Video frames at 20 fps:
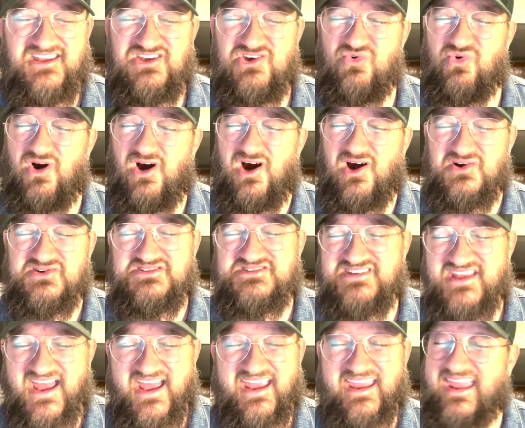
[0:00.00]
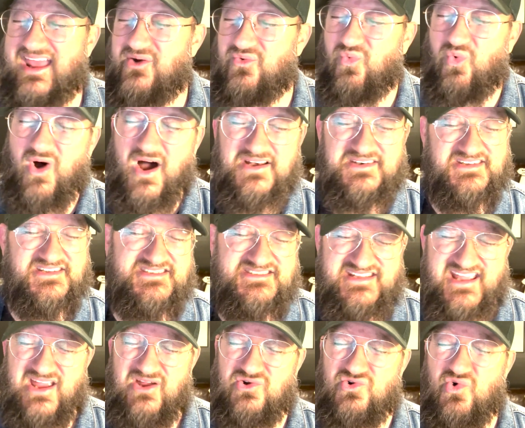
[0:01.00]
you are saying and want to
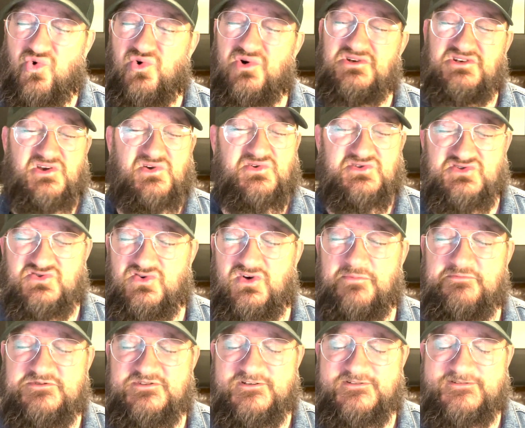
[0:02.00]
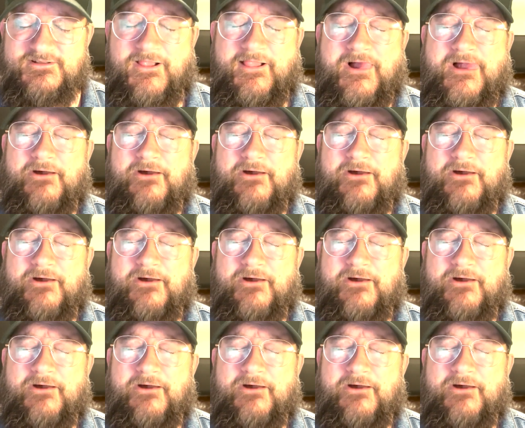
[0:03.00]
say according to your scriptures,